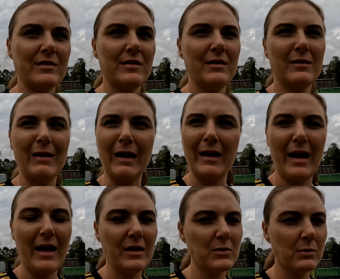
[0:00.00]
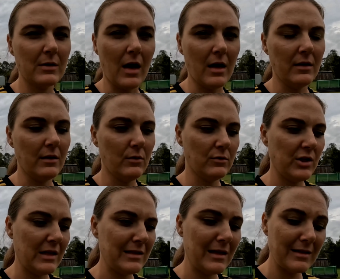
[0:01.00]
was like 8 or 9 little
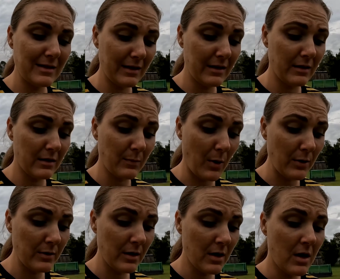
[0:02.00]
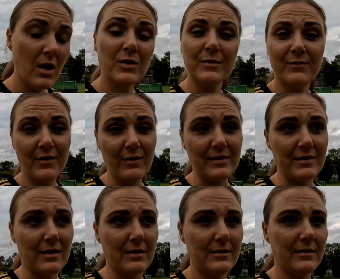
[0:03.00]
chestnuts in the pod, so I'm very
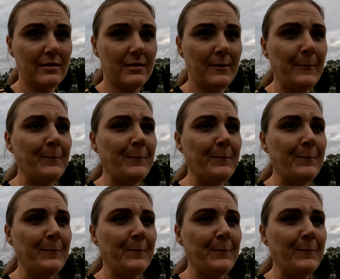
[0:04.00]
excited.